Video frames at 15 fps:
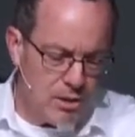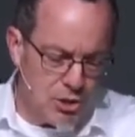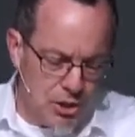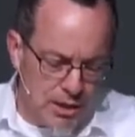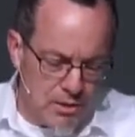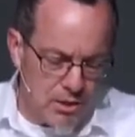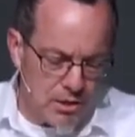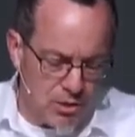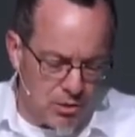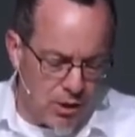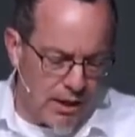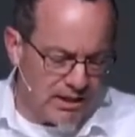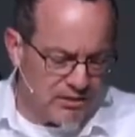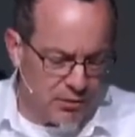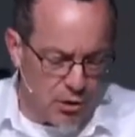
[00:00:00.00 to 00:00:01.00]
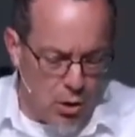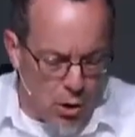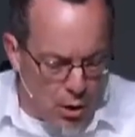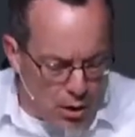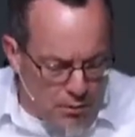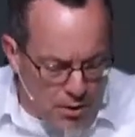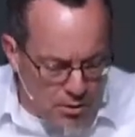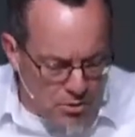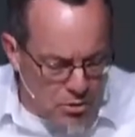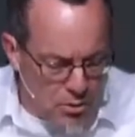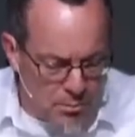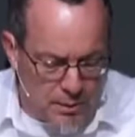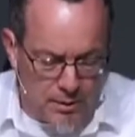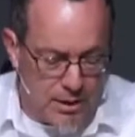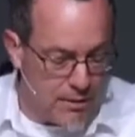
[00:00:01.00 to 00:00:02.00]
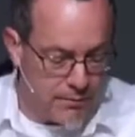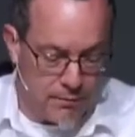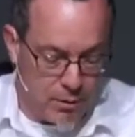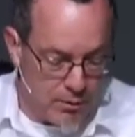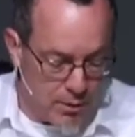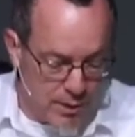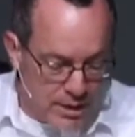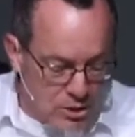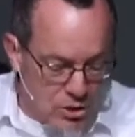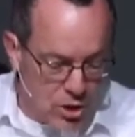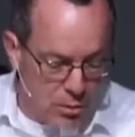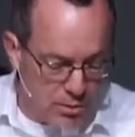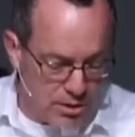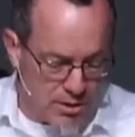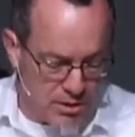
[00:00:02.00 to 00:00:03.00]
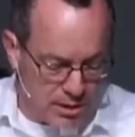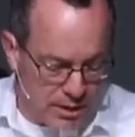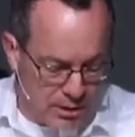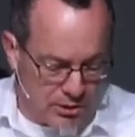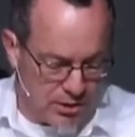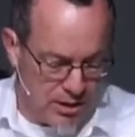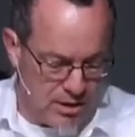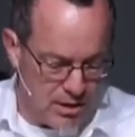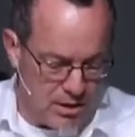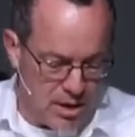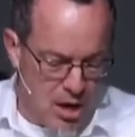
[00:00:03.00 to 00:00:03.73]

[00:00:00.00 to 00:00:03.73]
Jesus Christ for all those who believe, for there is no distinction.